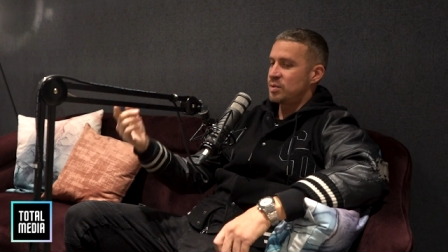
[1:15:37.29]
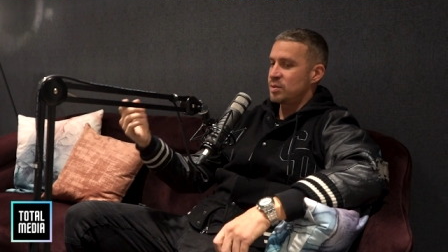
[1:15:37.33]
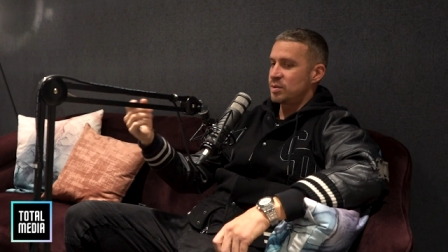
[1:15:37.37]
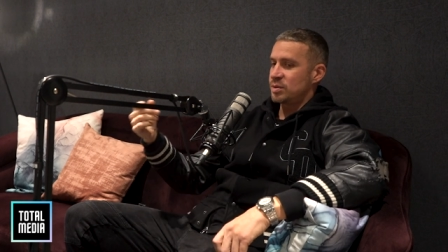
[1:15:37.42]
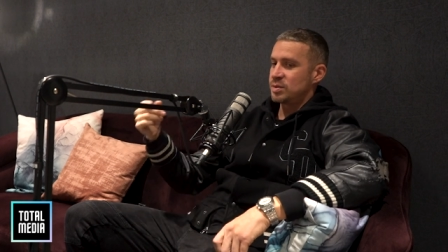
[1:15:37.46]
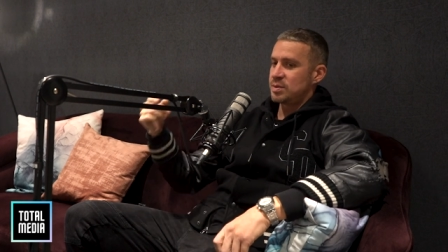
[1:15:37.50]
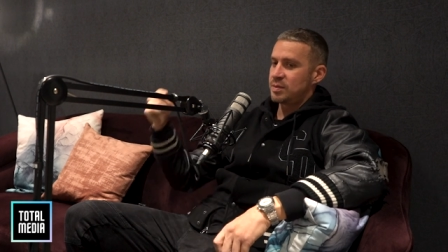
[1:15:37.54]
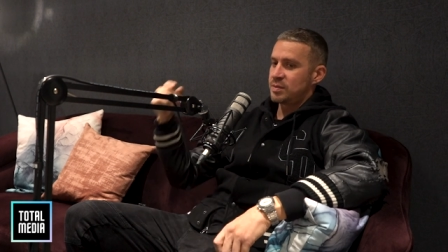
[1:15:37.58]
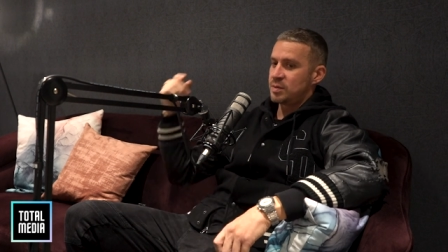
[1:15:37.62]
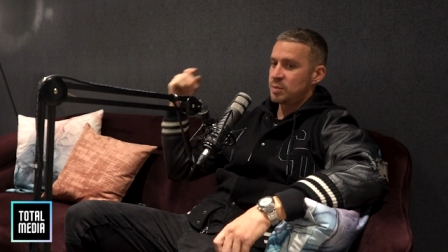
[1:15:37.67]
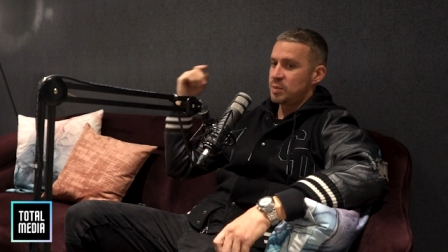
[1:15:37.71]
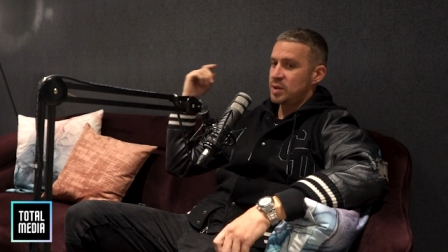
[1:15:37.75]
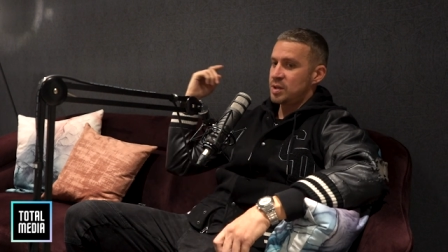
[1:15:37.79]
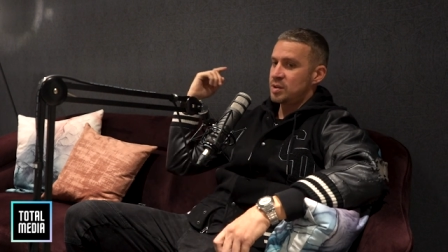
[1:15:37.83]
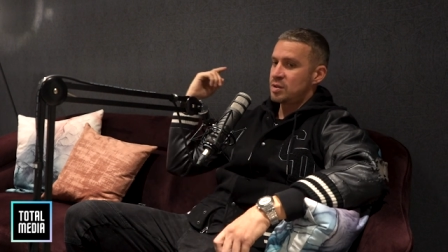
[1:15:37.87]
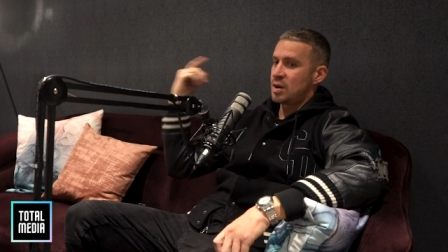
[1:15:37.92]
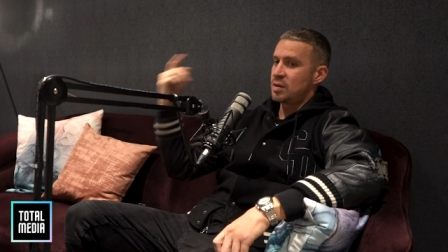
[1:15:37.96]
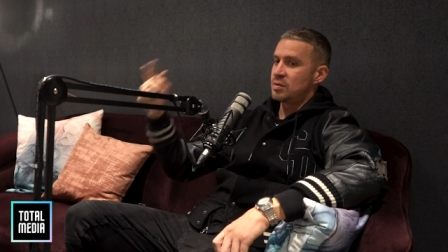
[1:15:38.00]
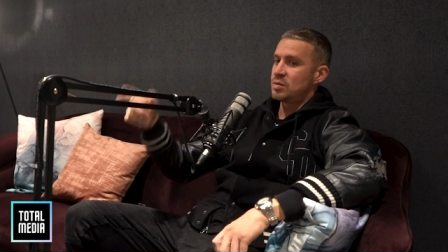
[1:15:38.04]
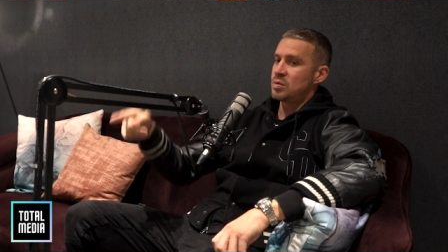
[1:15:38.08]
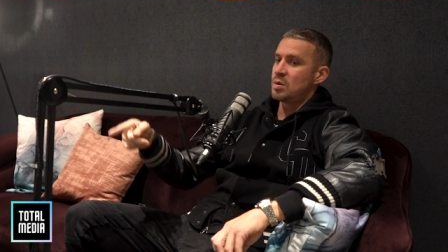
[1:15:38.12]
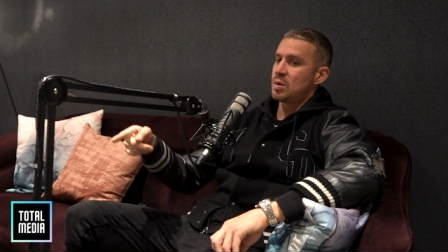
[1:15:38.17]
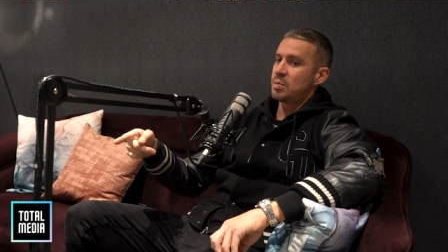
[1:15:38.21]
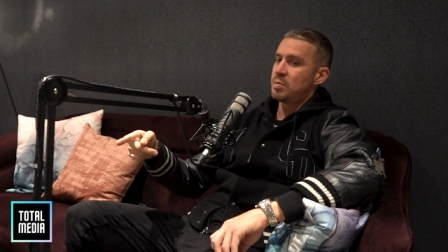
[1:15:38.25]
Portsmouth and we
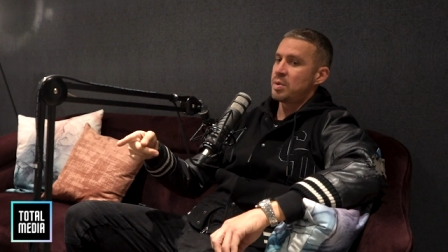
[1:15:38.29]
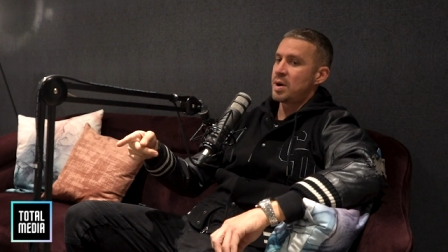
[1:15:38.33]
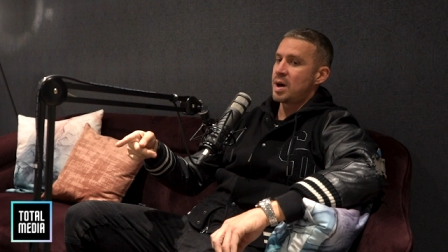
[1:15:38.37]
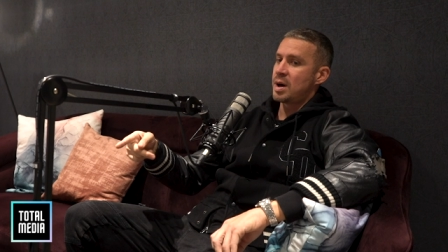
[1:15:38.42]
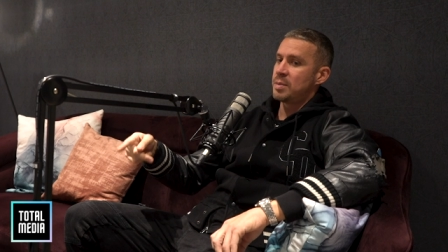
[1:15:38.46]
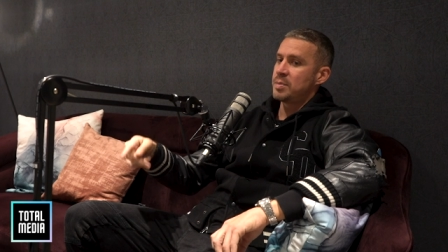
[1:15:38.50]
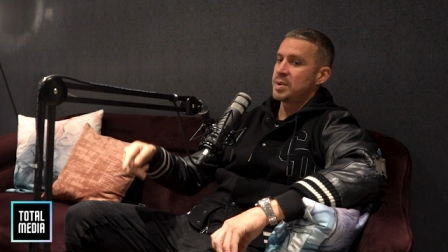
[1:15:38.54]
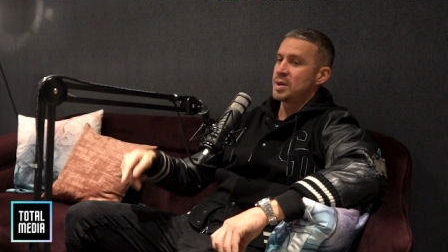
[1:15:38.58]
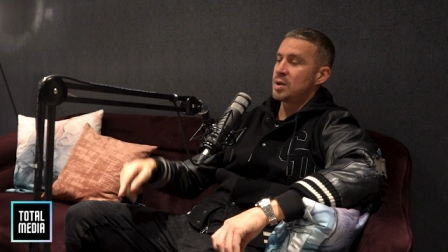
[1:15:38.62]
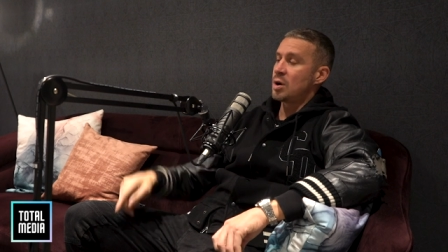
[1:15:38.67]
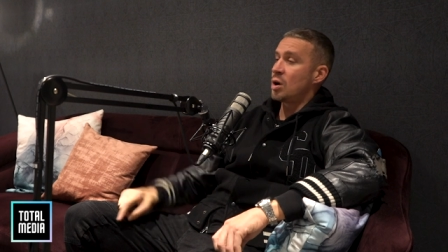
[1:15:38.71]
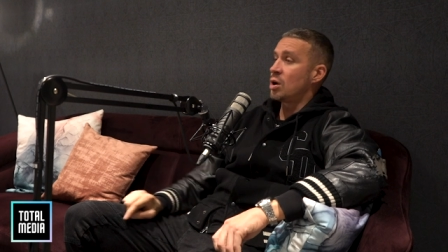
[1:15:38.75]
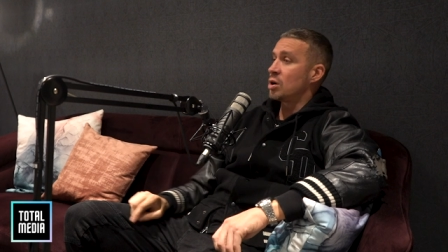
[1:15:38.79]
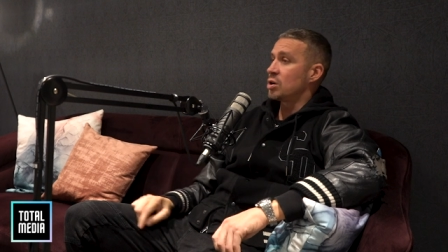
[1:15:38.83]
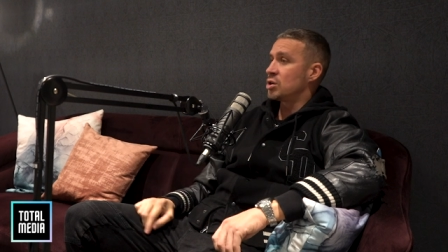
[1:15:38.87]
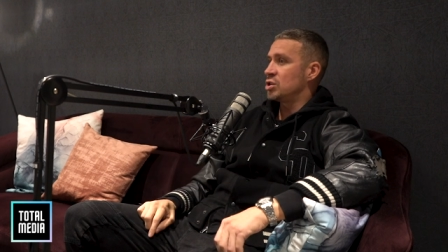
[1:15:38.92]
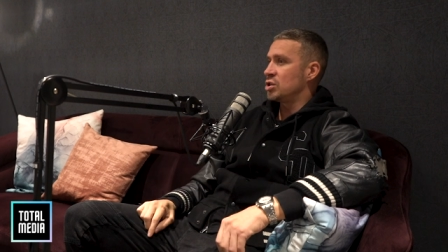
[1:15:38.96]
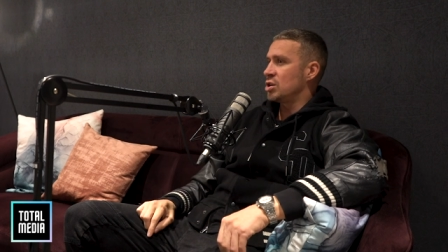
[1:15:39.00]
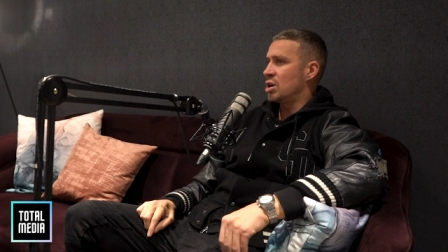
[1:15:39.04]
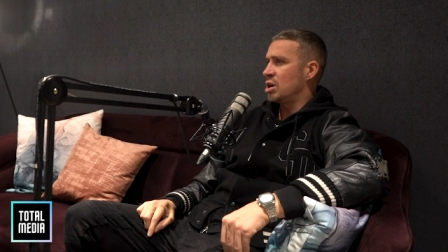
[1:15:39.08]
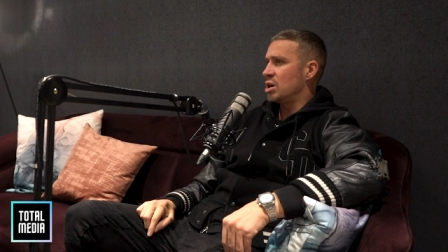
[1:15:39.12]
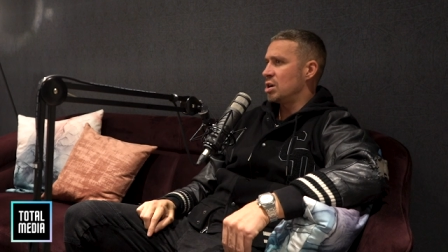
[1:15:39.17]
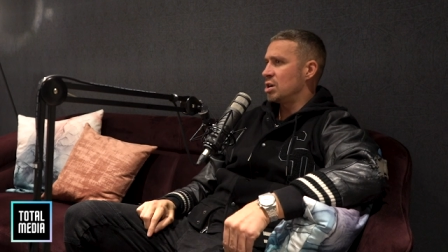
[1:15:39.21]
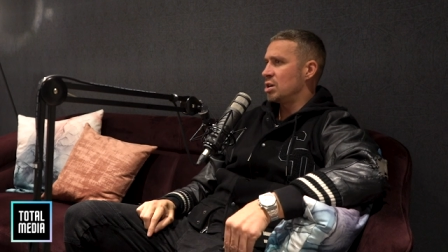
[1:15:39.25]
drove to a pub in
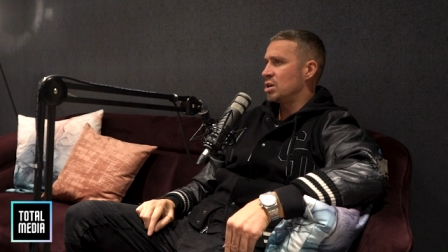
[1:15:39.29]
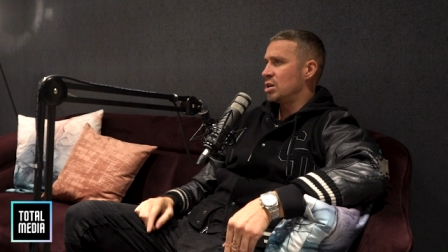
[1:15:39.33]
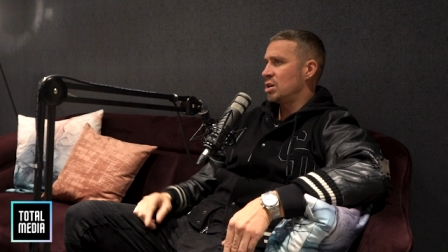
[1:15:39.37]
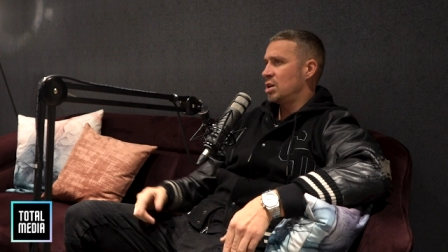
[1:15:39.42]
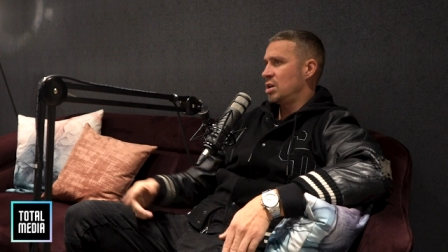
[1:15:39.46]
Oxshott.